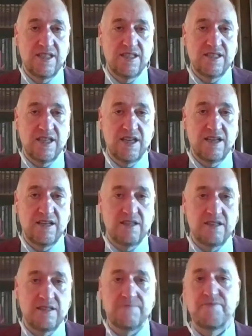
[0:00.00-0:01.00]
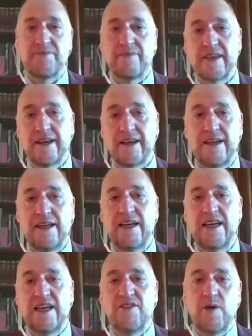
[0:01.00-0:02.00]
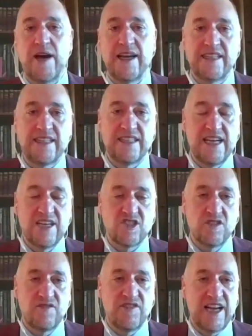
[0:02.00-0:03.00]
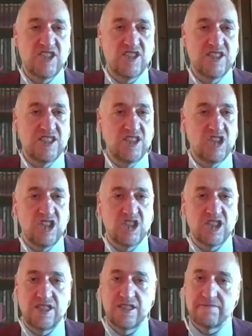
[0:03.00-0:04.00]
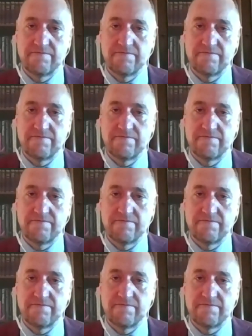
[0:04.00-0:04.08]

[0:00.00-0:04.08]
So if you had an international financial institution